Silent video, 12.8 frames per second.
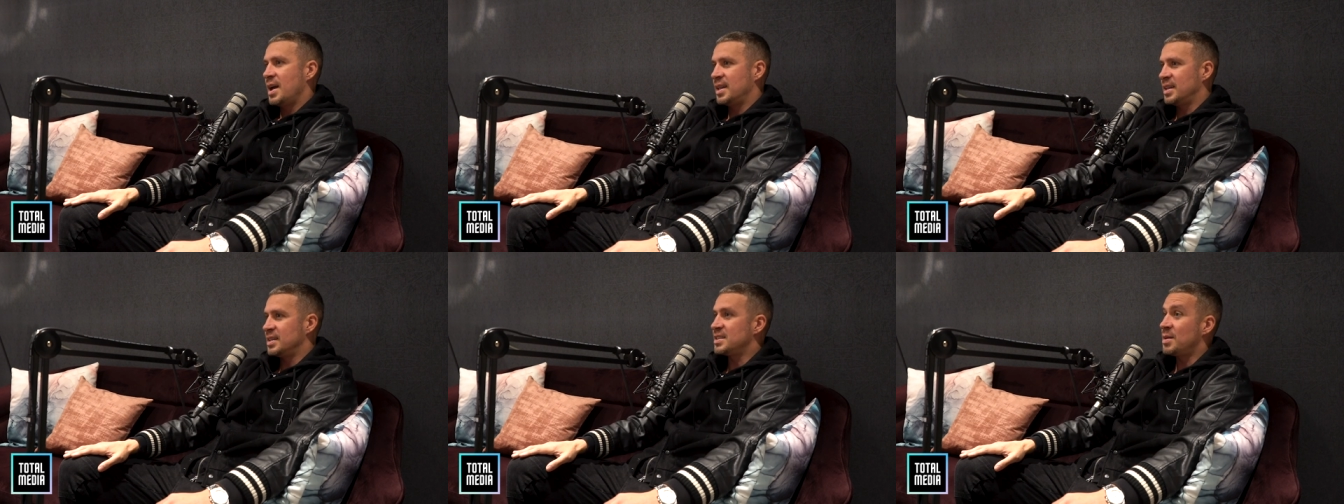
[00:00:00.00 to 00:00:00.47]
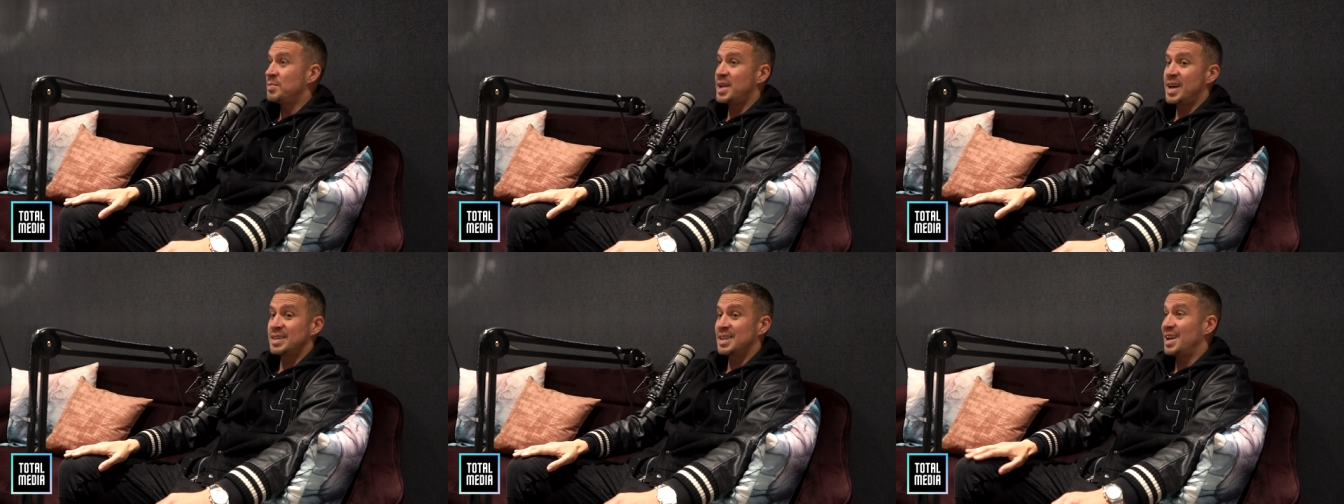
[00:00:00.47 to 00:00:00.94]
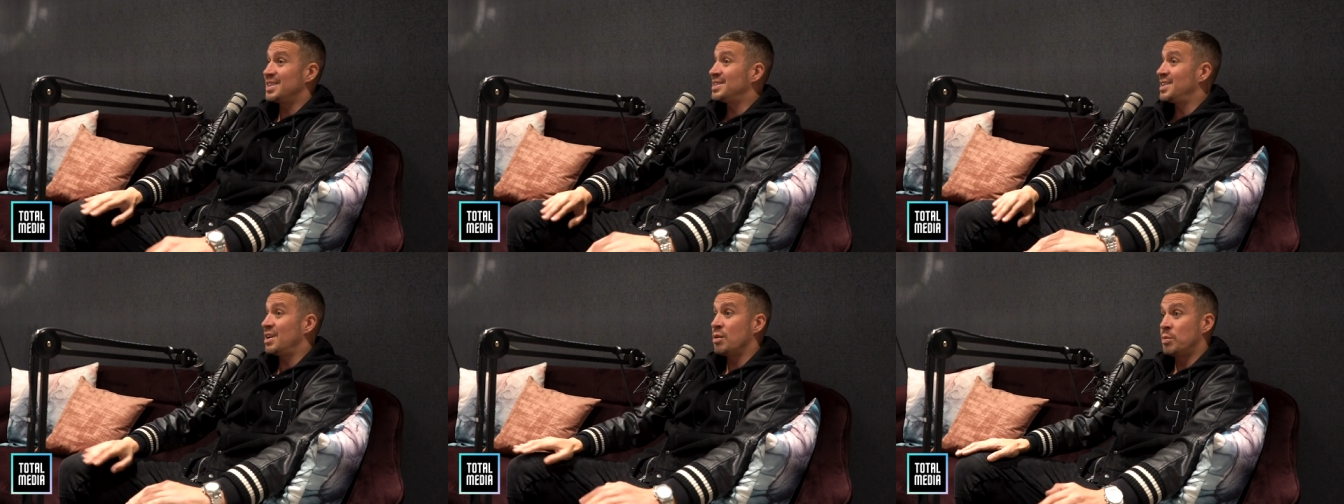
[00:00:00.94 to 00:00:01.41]
And there's some players that are
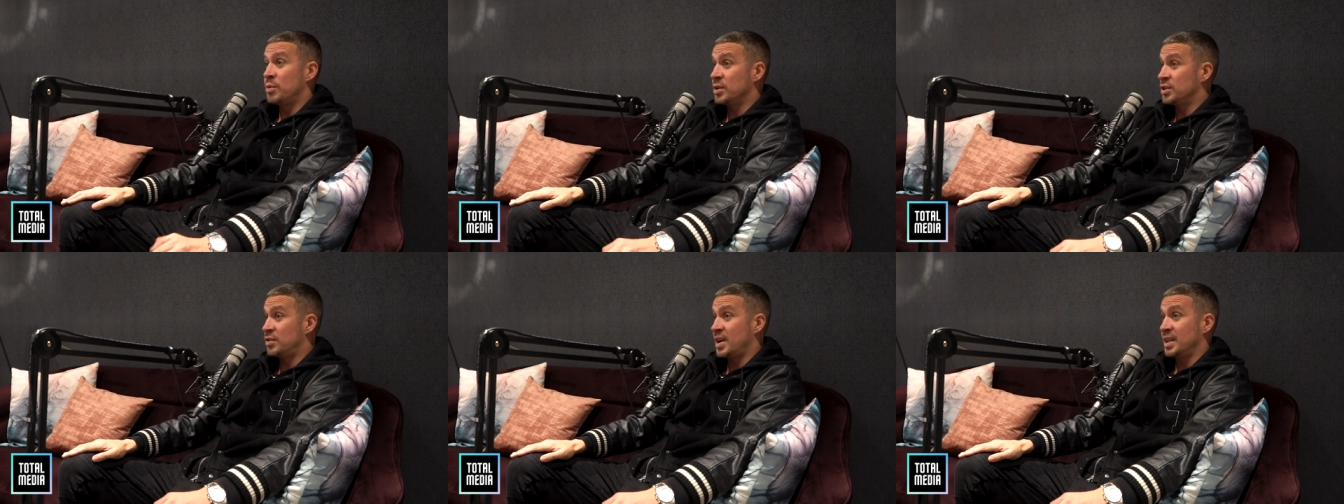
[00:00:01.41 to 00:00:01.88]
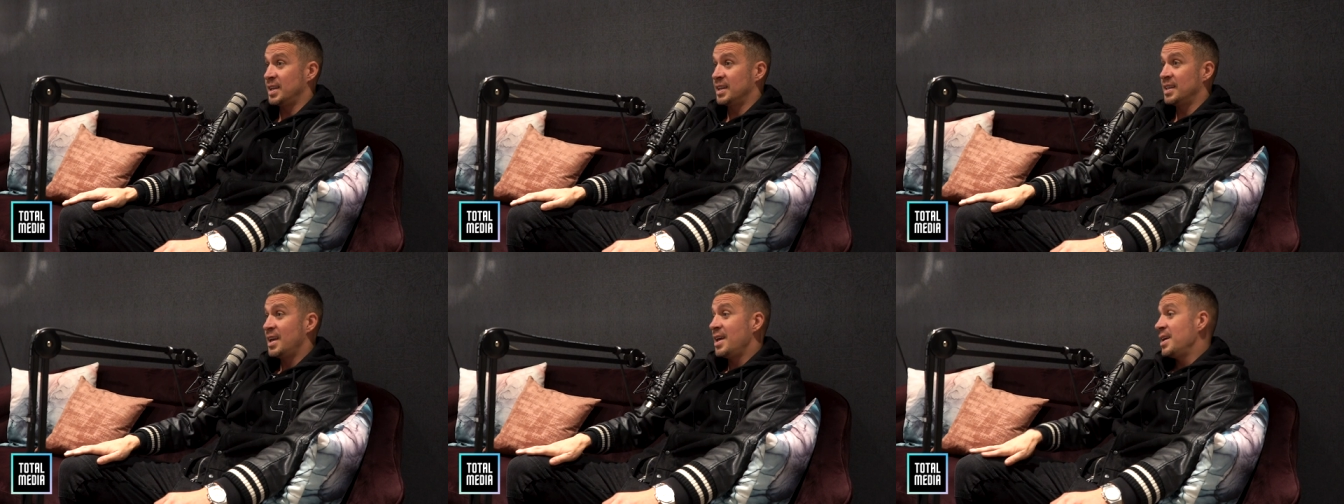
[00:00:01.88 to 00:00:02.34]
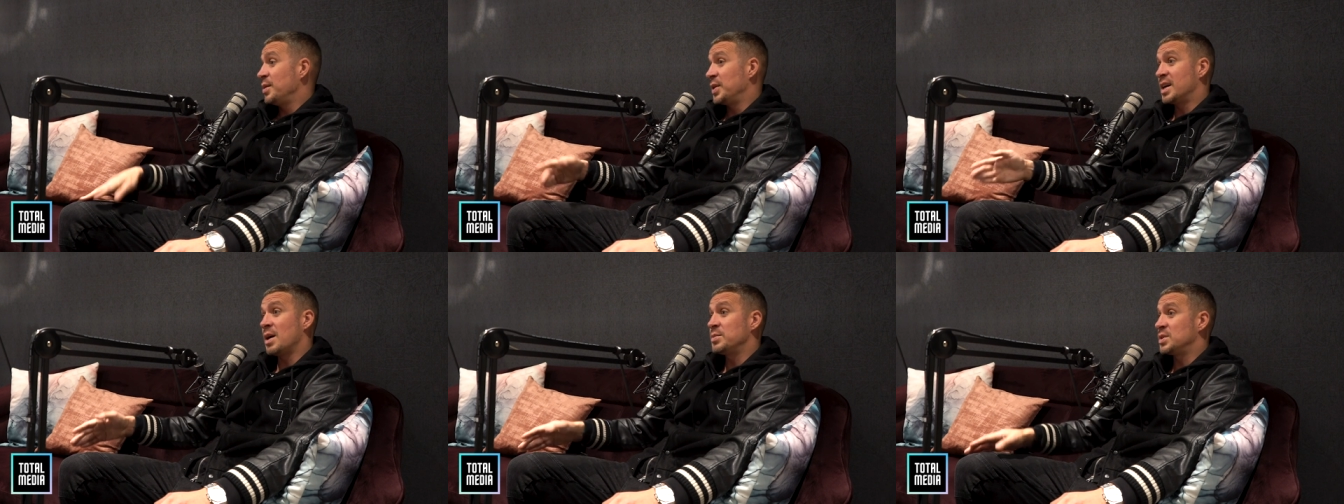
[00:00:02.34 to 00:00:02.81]
terrible in training when
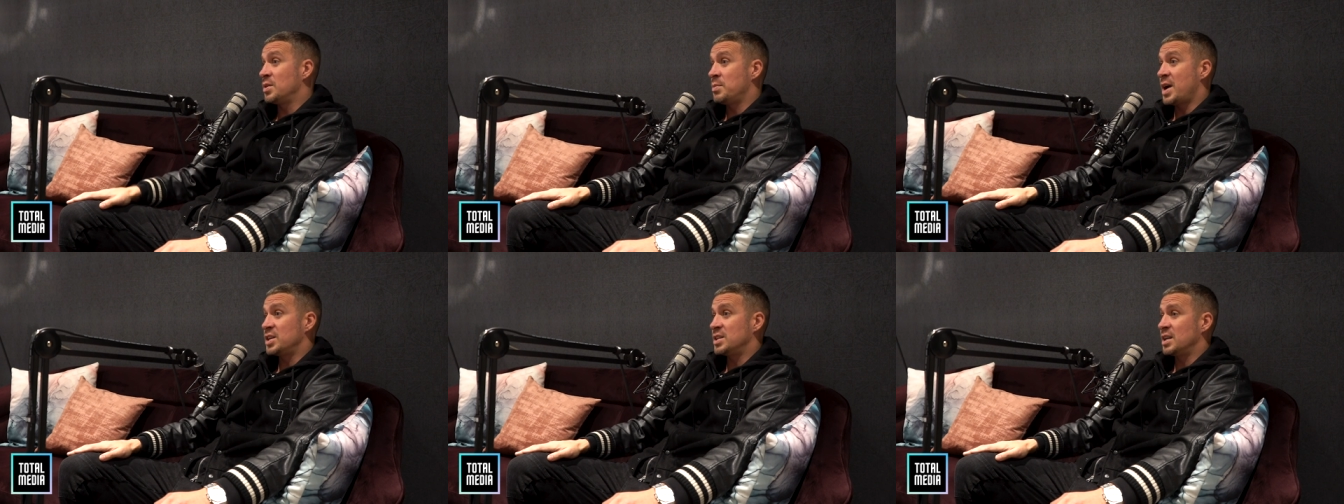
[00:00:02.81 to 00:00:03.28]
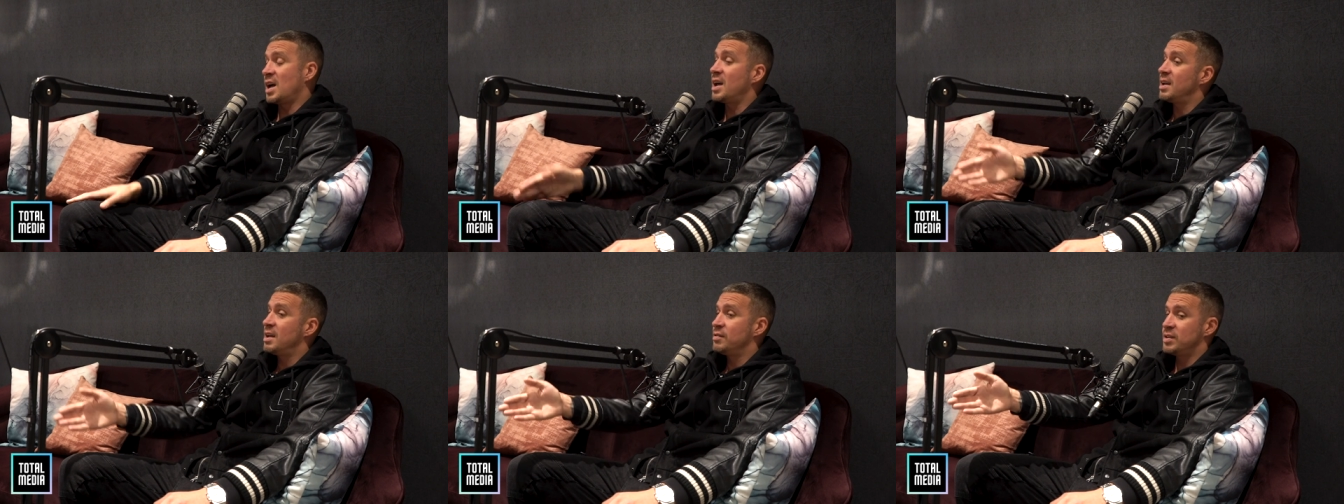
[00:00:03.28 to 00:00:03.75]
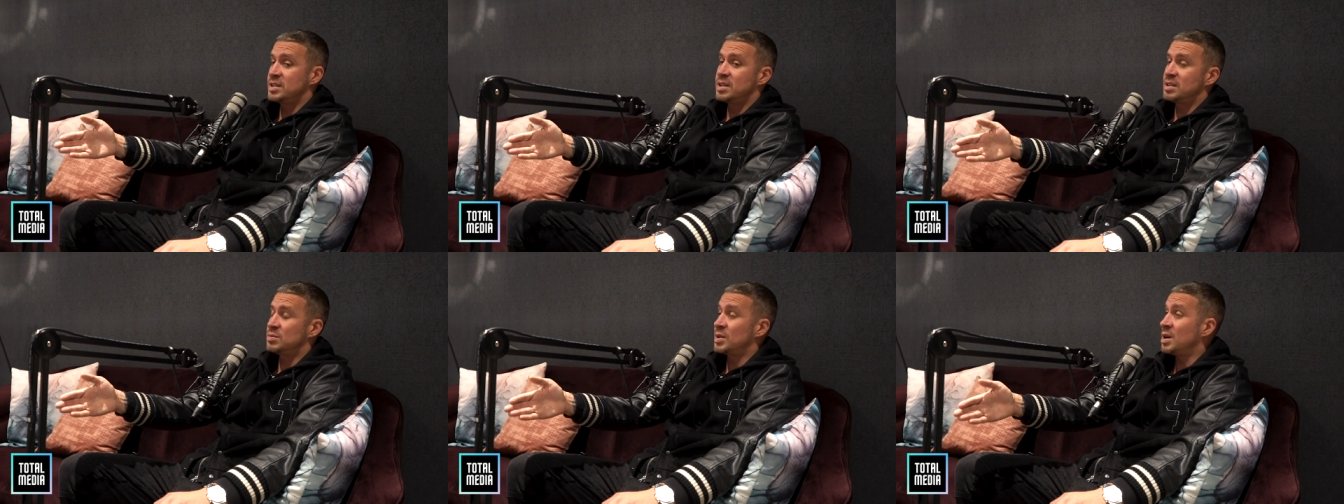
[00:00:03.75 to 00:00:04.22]
it comes to a match. like, for
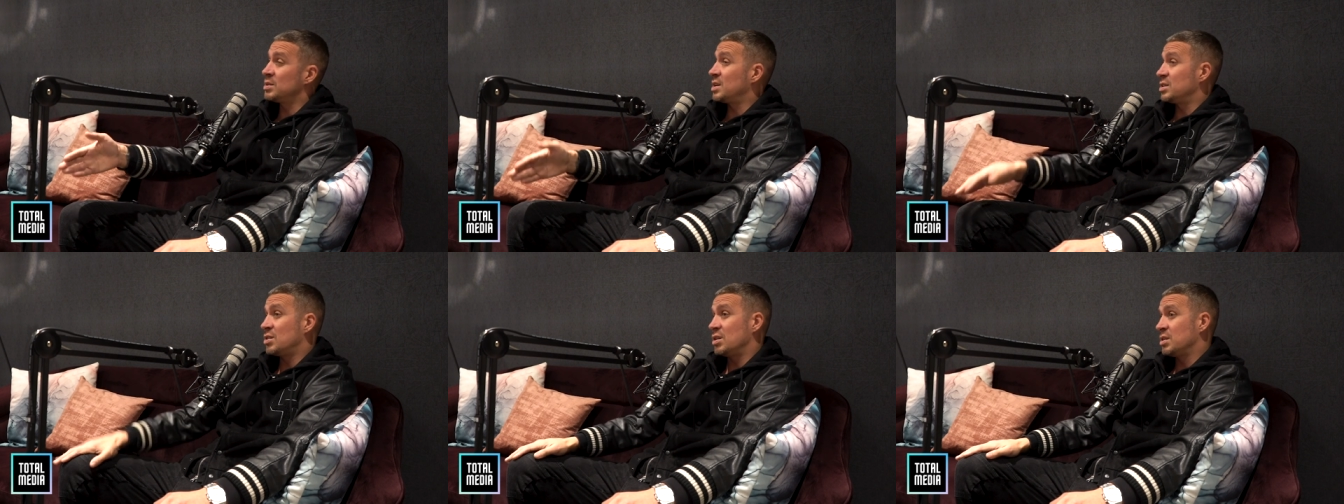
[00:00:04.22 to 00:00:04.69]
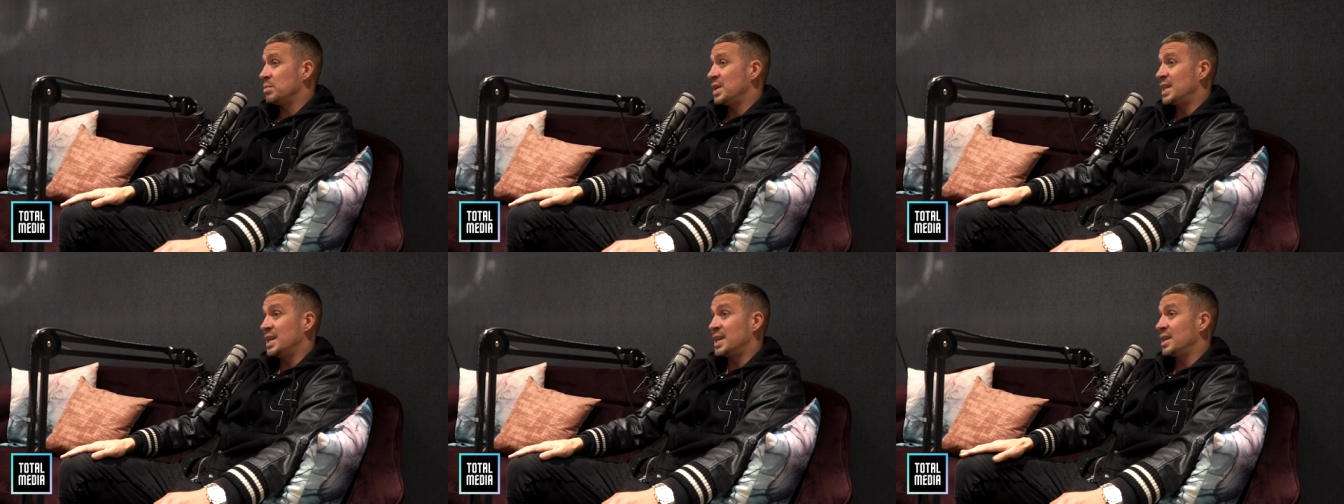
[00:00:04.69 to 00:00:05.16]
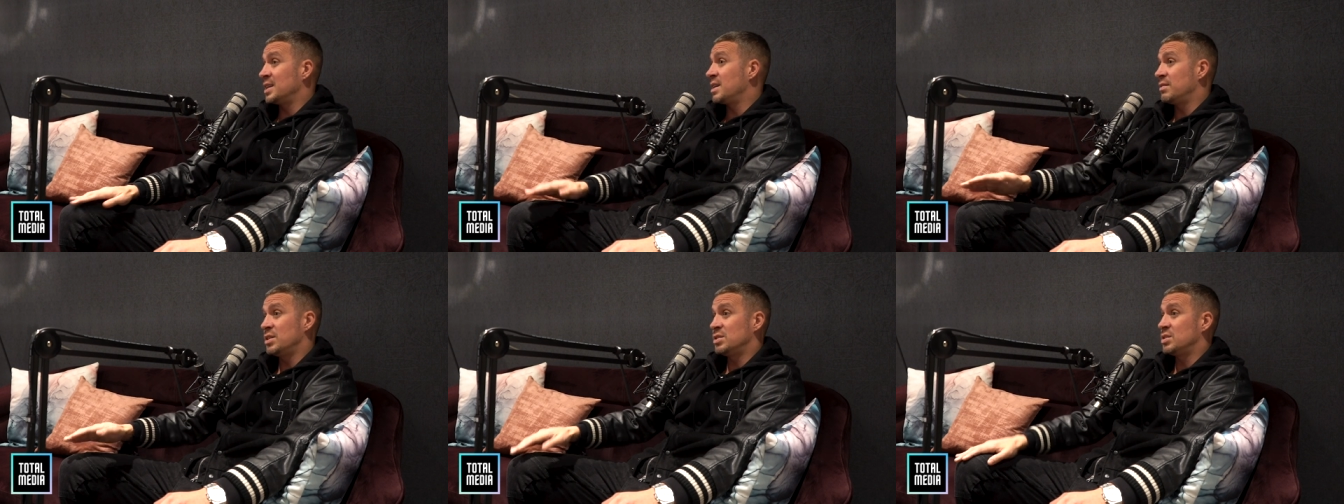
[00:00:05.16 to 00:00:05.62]
instance, when I was at Tottenham, Ledley King
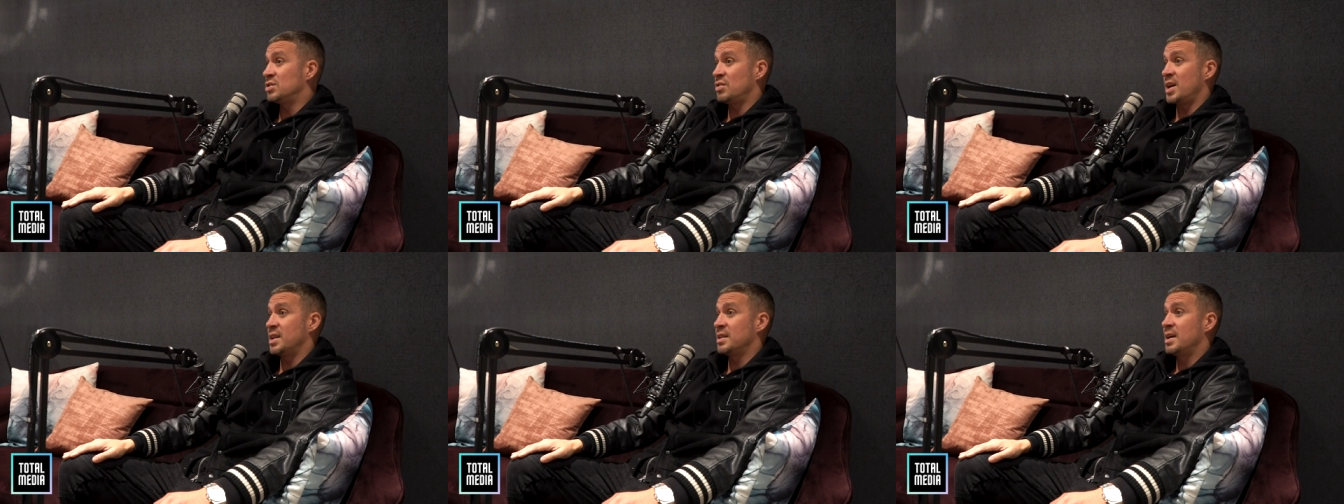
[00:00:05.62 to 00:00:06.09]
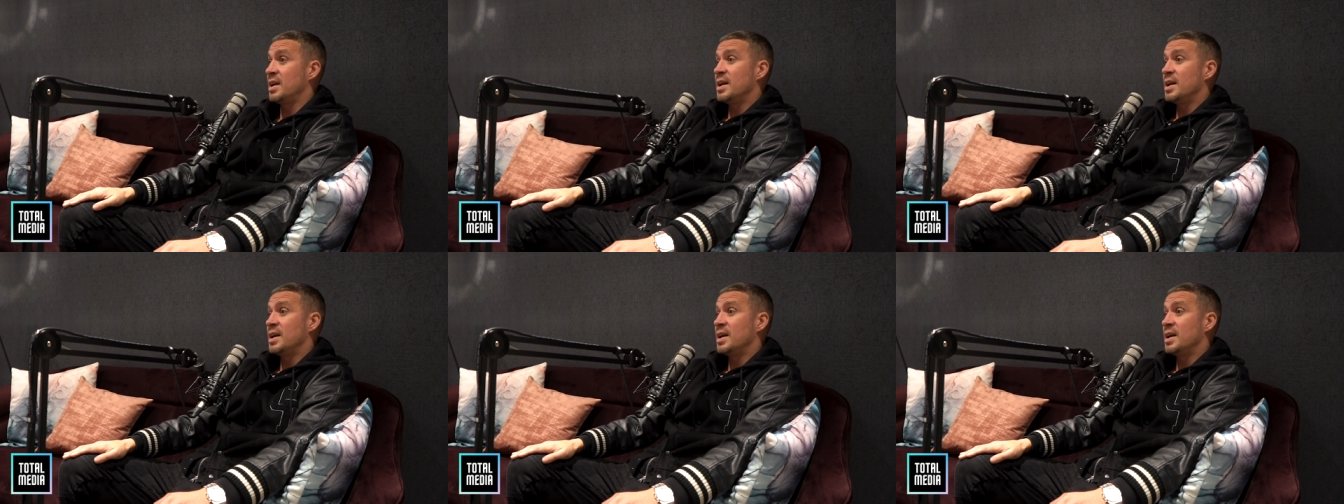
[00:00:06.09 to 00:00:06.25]
never used to train.